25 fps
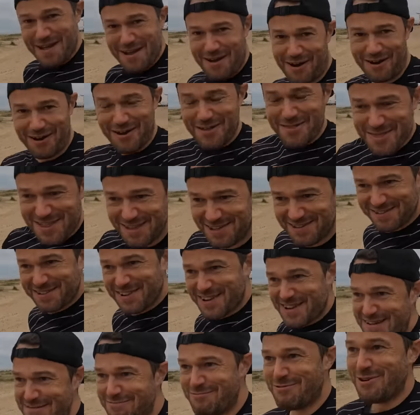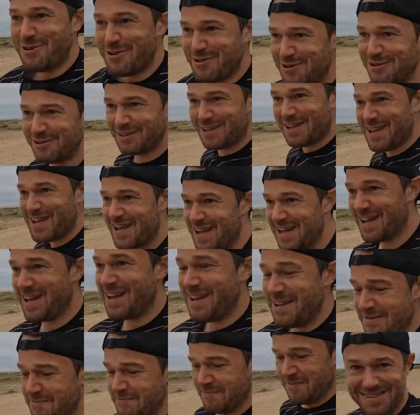on the seawall
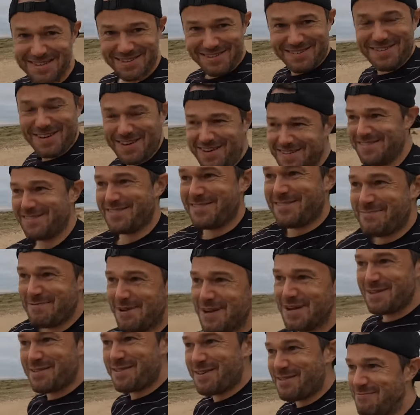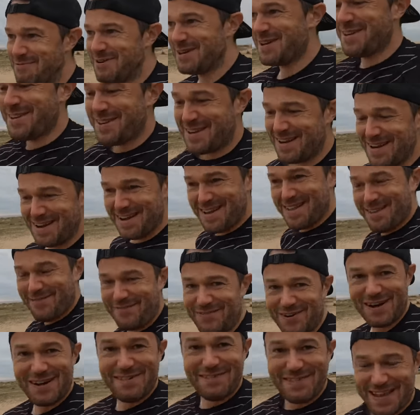here, so it's nice and smooth. I wish the
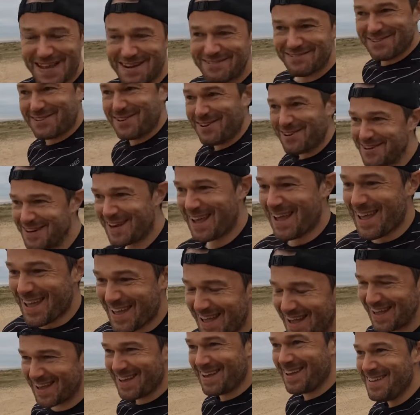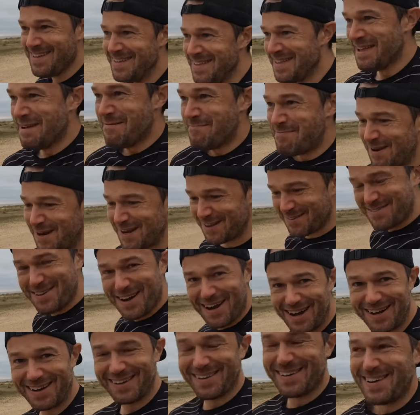5k was on here, but it's
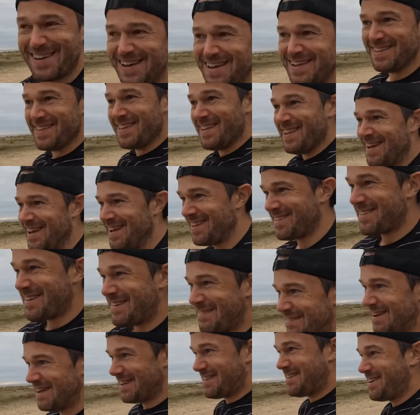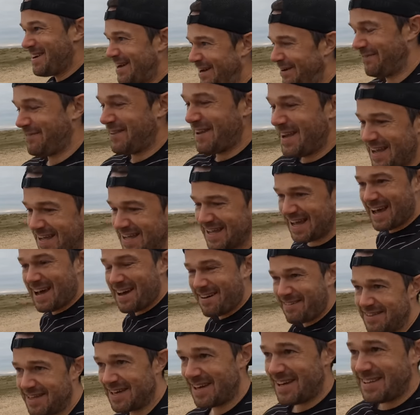not. It's gonna be a tough day
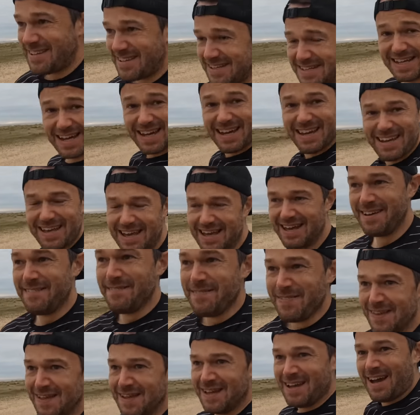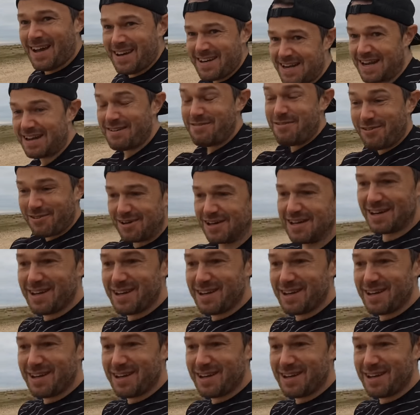out there today. And yeah, not gonna